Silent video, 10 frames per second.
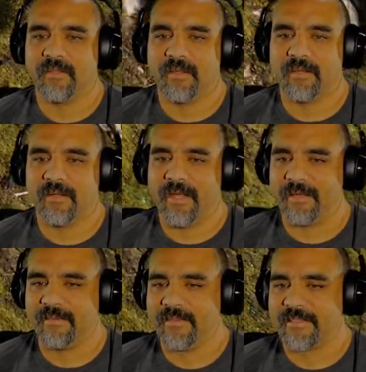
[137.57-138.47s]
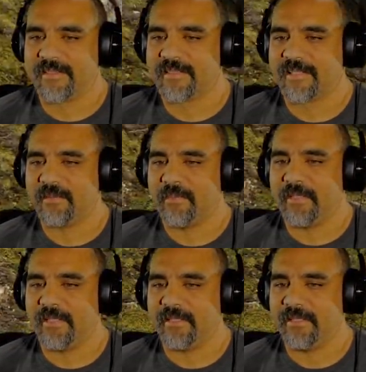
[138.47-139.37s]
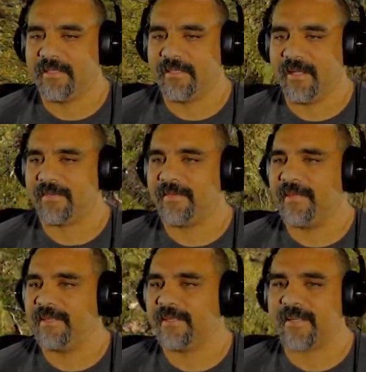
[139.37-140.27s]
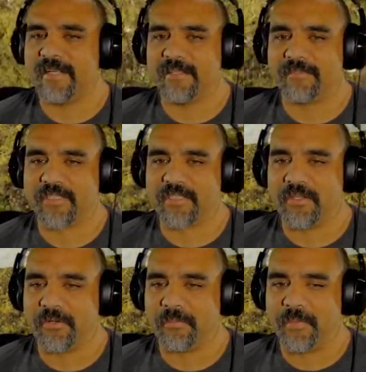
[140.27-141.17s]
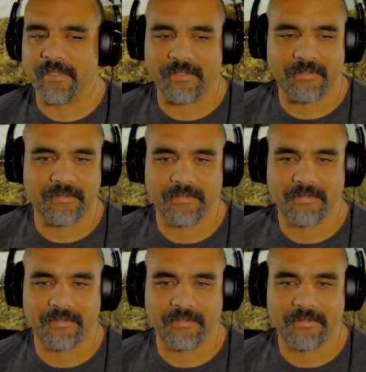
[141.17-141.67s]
And yeah, this is going to be, I think, a kind of slow build.